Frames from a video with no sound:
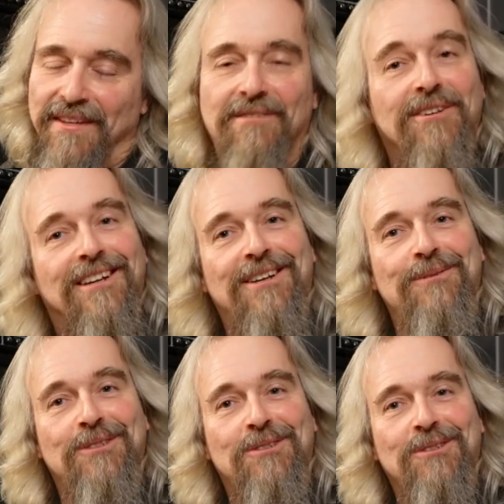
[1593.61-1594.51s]
If you like
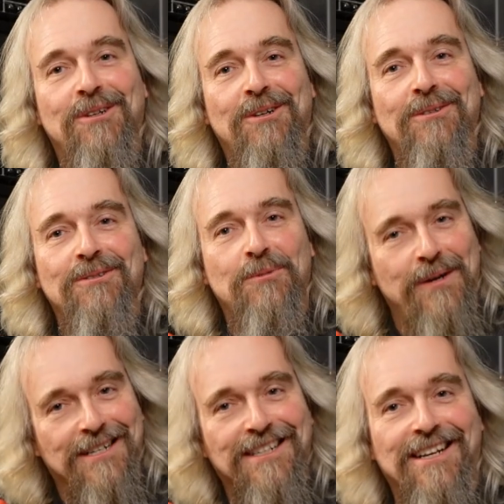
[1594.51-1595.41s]
what you saw,
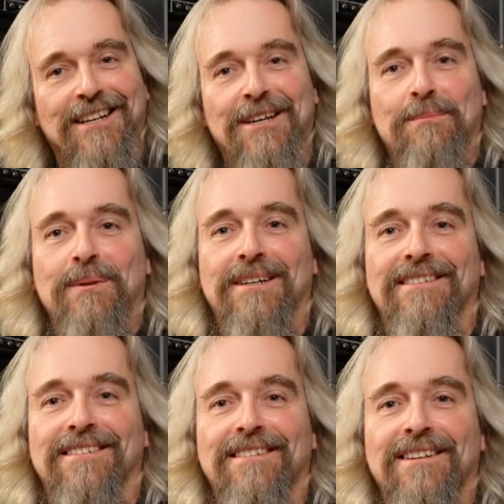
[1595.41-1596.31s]
smash that like
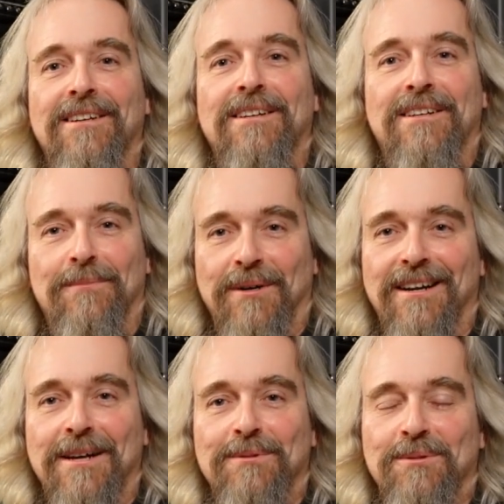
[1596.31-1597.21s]
button and
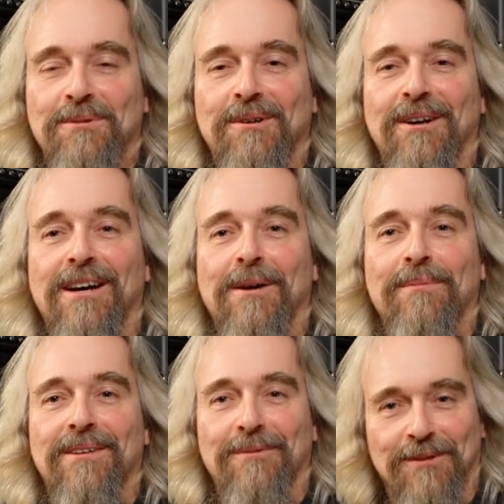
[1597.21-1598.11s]
perhaps subscribe,
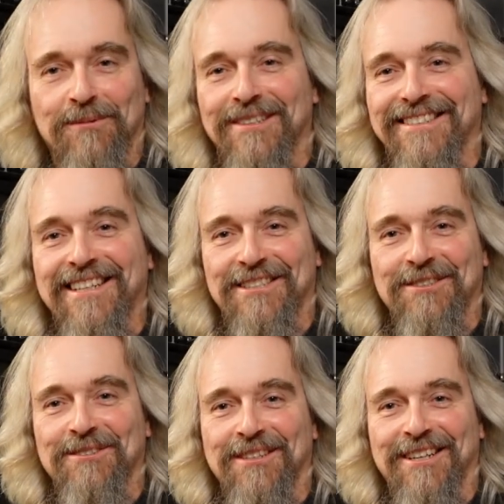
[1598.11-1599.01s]
and we will catch
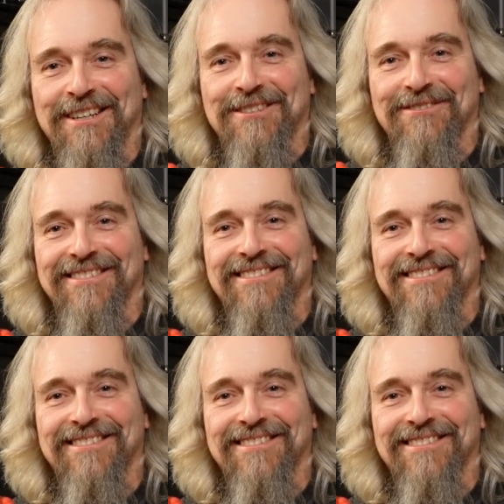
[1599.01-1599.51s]
you on the next one.